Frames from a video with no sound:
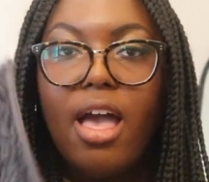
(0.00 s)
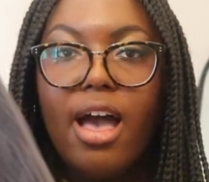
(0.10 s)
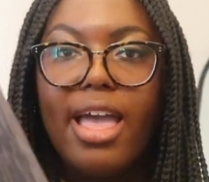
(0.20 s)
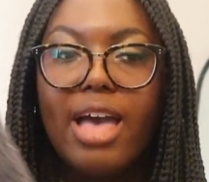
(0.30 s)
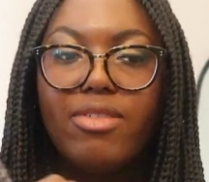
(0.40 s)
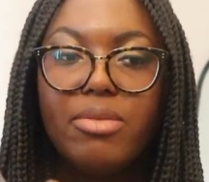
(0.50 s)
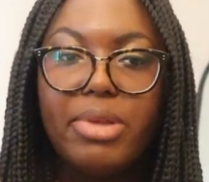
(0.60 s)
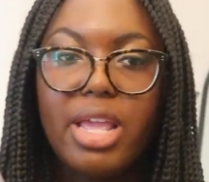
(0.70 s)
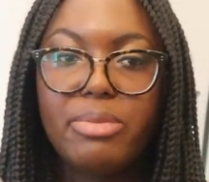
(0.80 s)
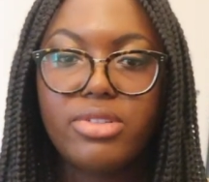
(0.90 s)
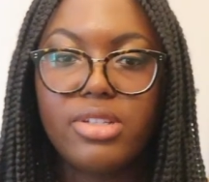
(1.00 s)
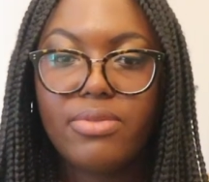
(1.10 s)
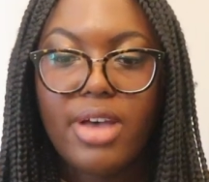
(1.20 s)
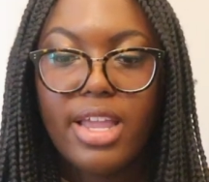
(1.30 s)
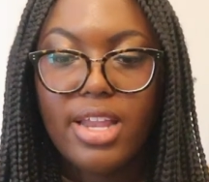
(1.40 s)
I haven't been able to
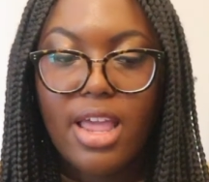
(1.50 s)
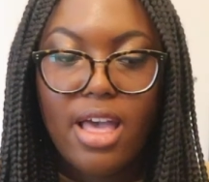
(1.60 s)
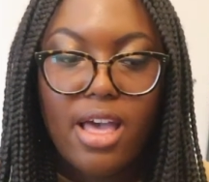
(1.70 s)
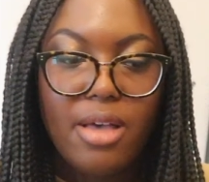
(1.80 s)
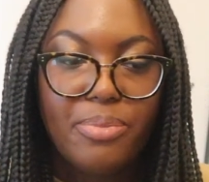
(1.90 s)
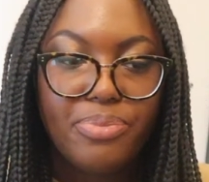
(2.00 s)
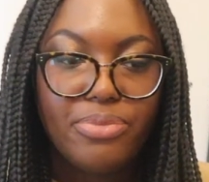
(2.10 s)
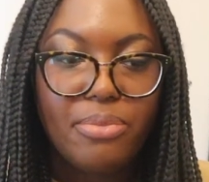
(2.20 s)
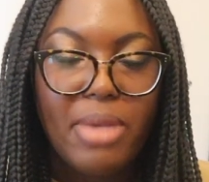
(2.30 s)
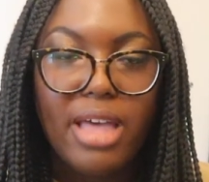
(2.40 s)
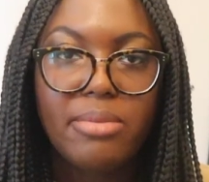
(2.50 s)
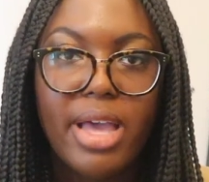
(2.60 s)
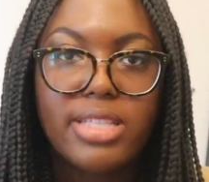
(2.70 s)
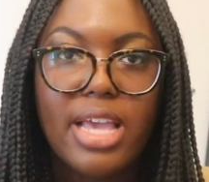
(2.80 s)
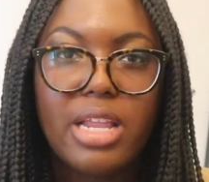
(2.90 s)
find um, bath
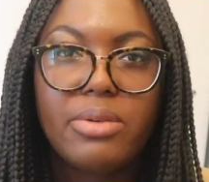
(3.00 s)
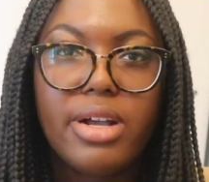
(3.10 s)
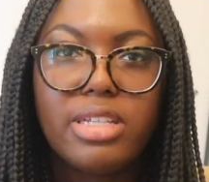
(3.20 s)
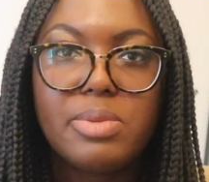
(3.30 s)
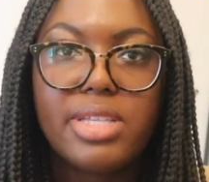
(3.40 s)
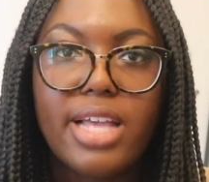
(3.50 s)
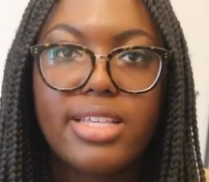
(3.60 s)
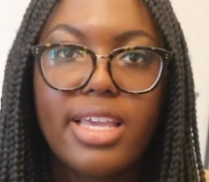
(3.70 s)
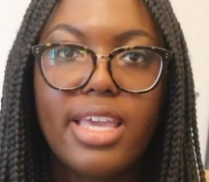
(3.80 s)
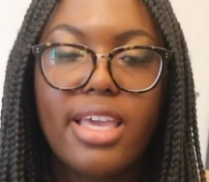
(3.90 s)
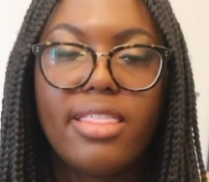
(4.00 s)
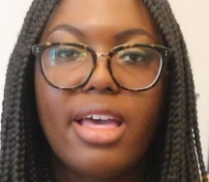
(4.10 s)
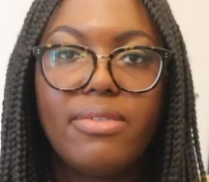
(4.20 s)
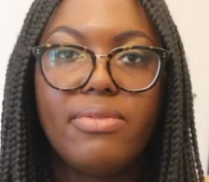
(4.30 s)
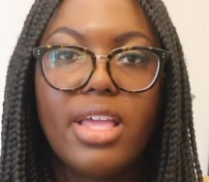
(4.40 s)
mats anywhere else besides Ikea
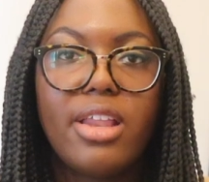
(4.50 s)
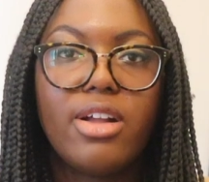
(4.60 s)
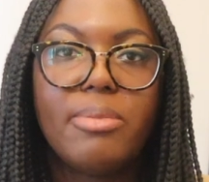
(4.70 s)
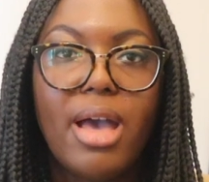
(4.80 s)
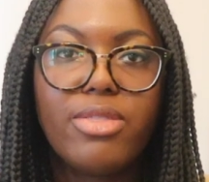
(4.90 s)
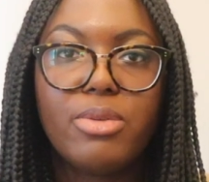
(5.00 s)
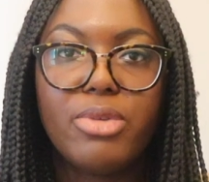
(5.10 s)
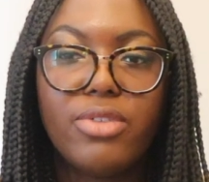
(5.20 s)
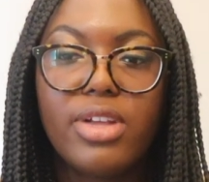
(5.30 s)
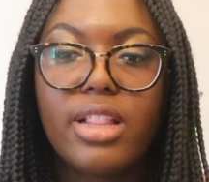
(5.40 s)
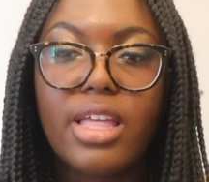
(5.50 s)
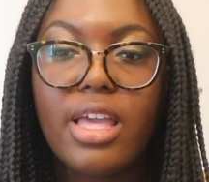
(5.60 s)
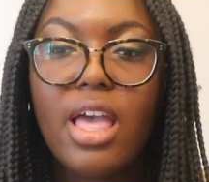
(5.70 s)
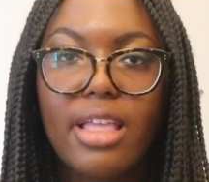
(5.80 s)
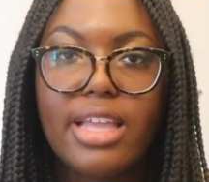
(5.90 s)
that fit in our bathroom
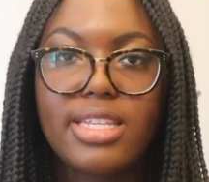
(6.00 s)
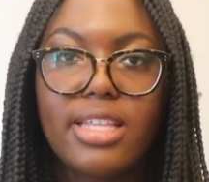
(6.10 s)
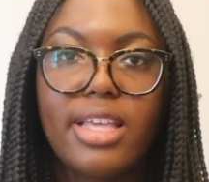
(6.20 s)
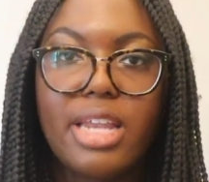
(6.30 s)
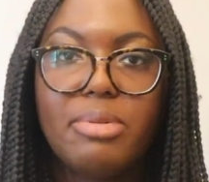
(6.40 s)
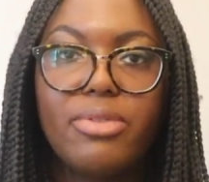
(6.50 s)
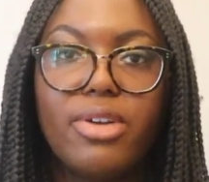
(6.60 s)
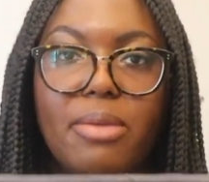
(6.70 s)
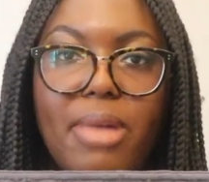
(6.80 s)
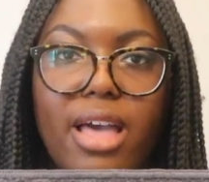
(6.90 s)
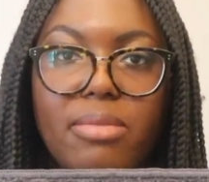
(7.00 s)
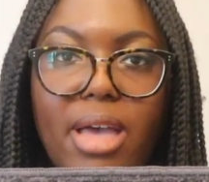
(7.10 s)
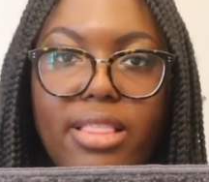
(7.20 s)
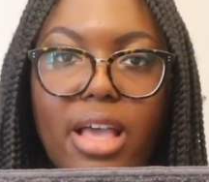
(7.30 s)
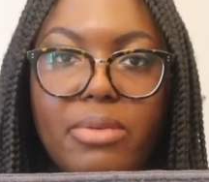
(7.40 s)
perfectly. Ideally, I'd prefer a bath
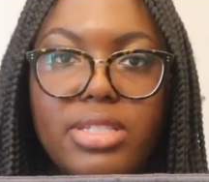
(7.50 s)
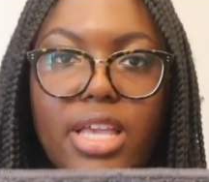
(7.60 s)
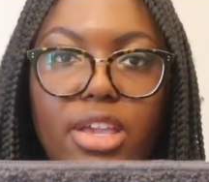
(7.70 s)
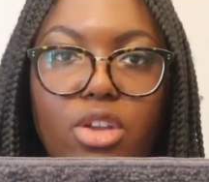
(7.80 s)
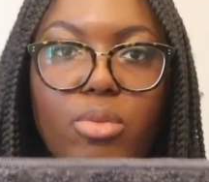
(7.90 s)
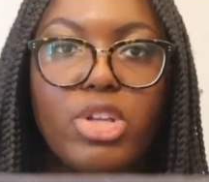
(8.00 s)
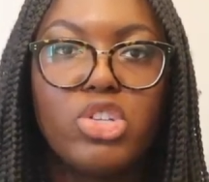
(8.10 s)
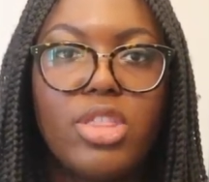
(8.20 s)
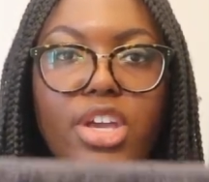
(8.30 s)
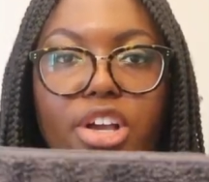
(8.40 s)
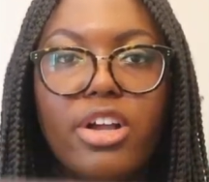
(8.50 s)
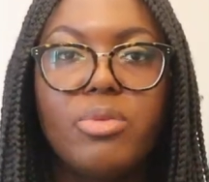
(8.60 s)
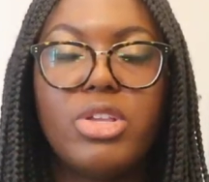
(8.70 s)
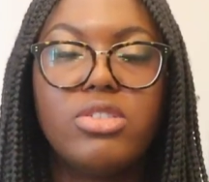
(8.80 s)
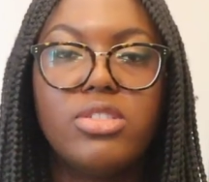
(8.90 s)
mat that was like, you know, much thicker. And
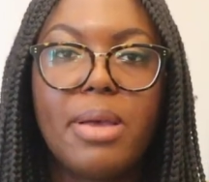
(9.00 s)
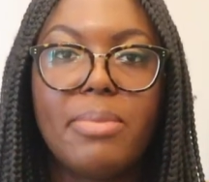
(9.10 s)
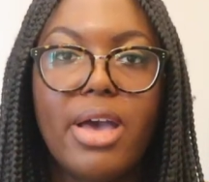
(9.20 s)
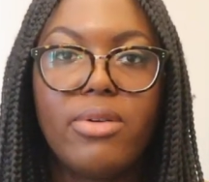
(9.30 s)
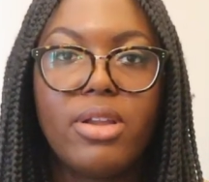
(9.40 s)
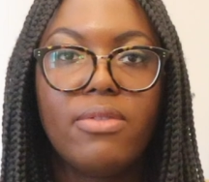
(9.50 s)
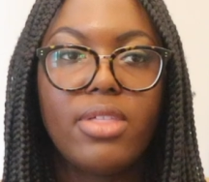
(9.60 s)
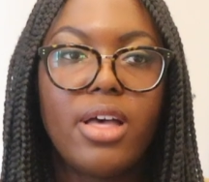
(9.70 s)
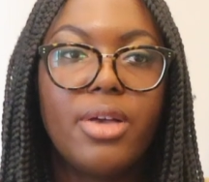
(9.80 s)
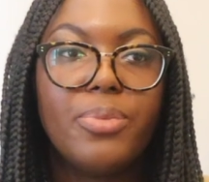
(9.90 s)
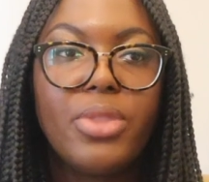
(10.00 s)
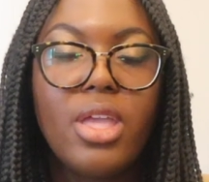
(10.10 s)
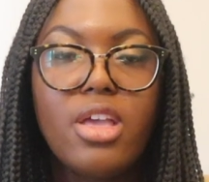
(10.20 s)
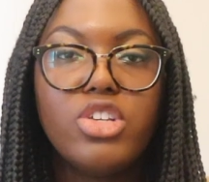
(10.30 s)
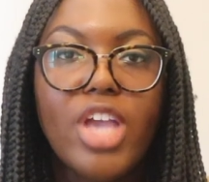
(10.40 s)
when you step out of the
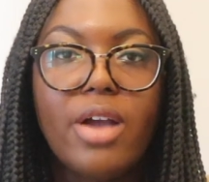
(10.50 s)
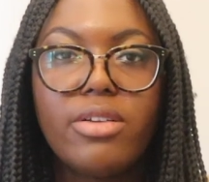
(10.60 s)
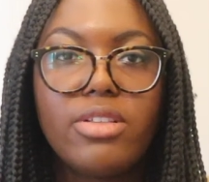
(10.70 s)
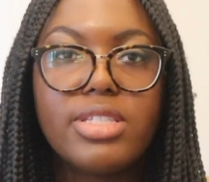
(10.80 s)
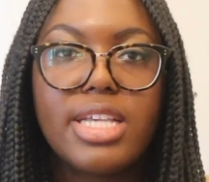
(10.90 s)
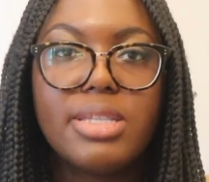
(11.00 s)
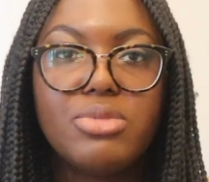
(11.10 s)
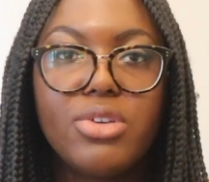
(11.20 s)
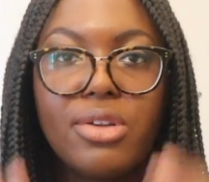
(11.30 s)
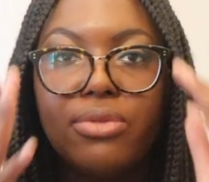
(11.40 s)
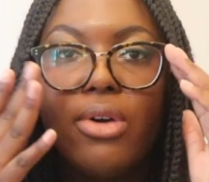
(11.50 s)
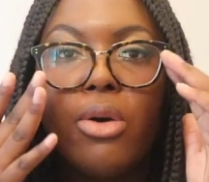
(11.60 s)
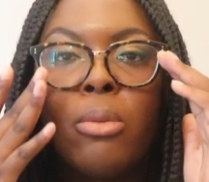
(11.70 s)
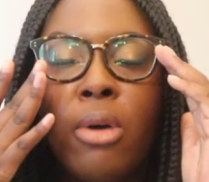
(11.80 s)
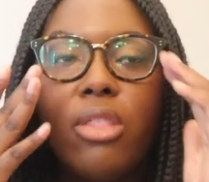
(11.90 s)
shower, there's like some sort of
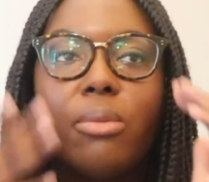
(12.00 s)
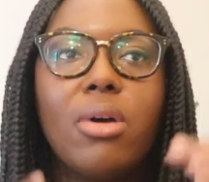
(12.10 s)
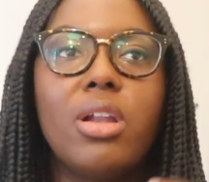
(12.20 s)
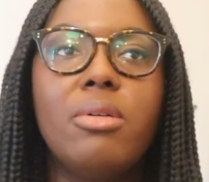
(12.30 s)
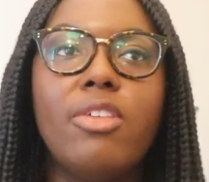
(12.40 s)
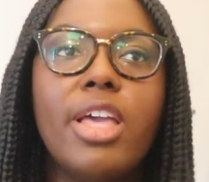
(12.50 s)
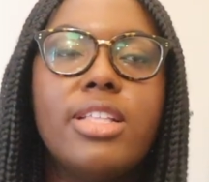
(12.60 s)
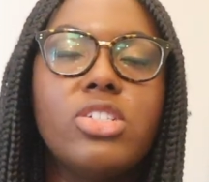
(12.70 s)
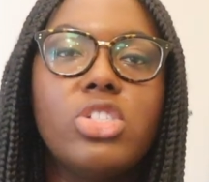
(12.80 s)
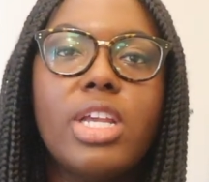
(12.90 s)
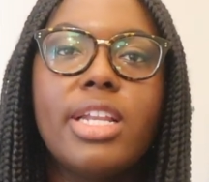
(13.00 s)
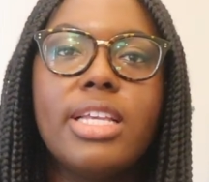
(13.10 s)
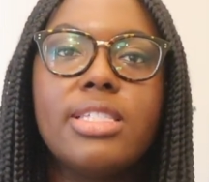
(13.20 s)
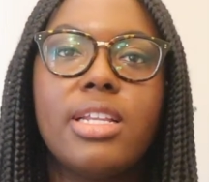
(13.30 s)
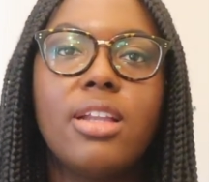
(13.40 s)
foam on the bottom of it. It's just like
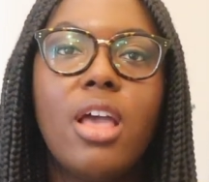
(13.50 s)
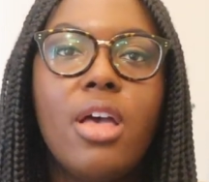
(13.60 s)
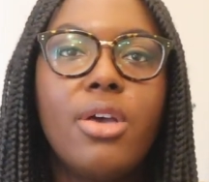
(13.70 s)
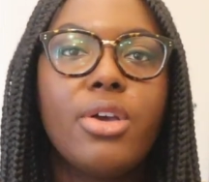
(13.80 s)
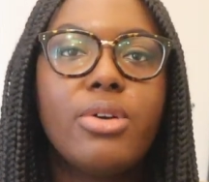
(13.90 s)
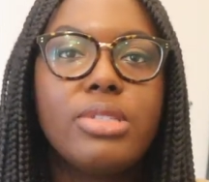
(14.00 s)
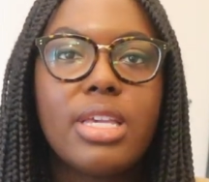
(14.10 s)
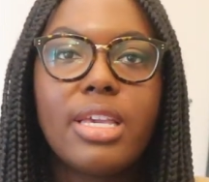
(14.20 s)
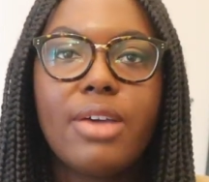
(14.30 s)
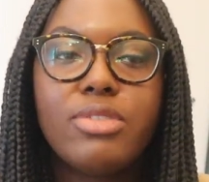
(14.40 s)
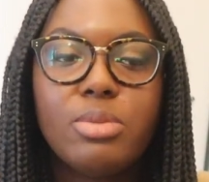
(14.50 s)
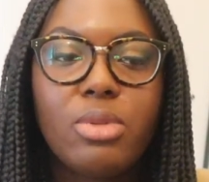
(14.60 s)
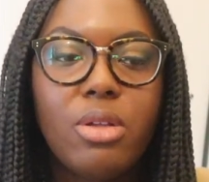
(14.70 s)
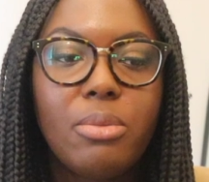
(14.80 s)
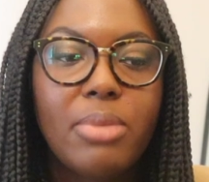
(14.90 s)
nice and cozy and
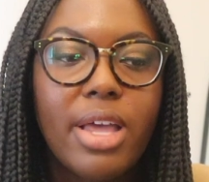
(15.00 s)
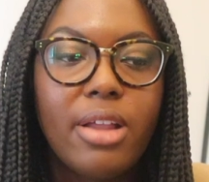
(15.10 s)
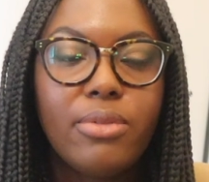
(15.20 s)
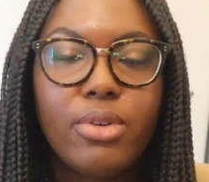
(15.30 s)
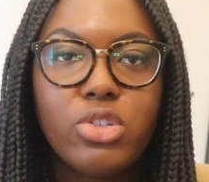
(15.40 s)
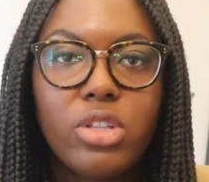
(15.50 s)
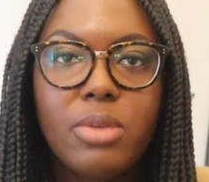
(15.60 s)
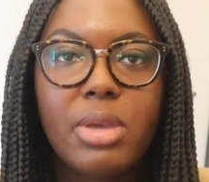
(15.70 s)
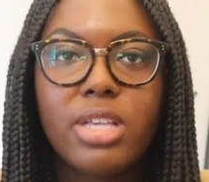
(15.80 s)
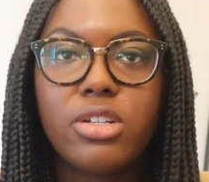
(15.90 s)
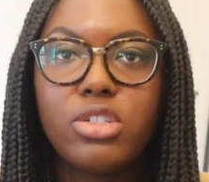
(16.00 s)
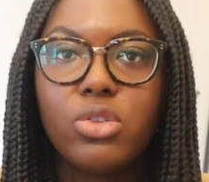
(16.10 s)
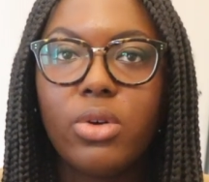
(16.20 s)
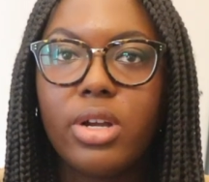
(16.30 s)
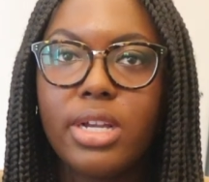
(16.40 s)
comfortable. But unfortunately, because our
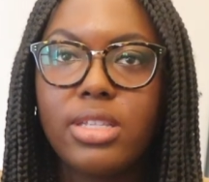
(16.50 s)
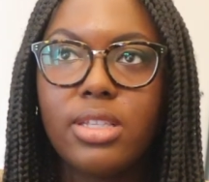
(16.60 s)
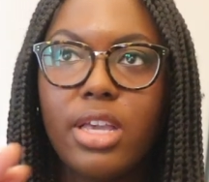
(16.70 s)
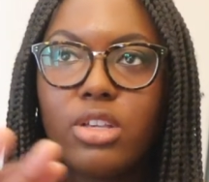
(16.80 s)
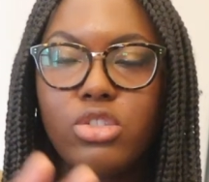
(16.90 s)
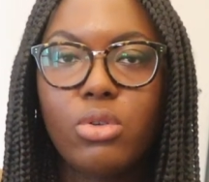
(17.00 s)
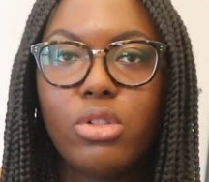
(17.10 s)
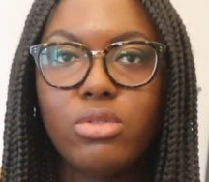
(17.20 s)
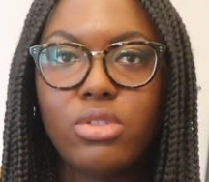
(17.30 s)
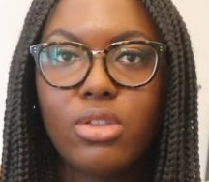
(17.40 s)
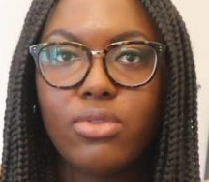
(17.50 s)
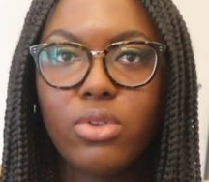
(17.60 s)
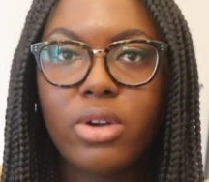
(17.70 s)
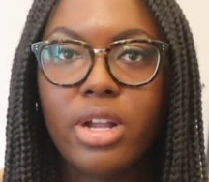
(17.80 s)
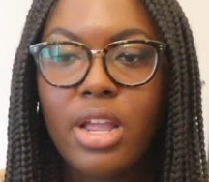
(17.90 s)
door is like so close to the
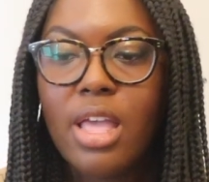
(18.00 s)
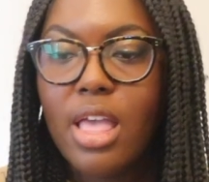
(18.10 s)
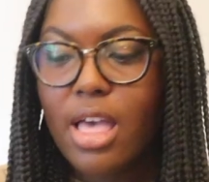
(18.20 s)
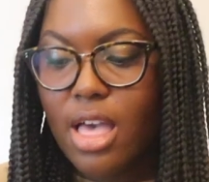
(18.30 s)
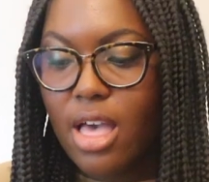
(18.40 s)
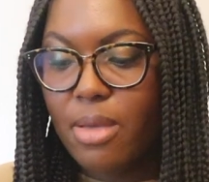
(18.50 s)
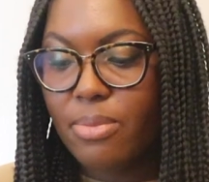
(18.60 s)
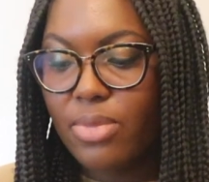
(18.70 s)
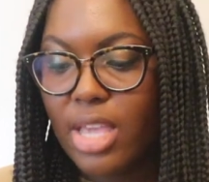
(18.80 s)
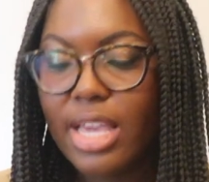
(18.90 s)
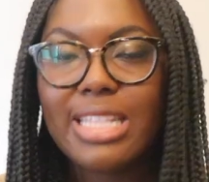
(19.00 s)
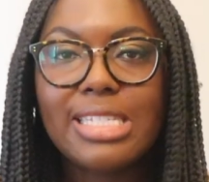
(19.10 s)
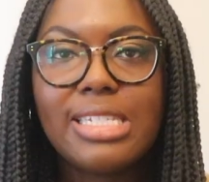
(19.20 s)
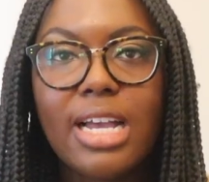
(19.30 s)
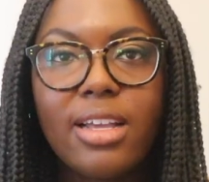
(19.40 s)
floor, um, it gets
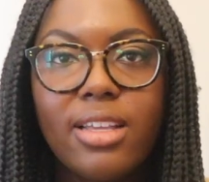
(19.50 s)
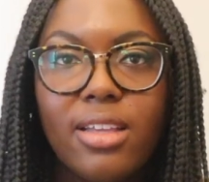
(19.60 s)
stuck.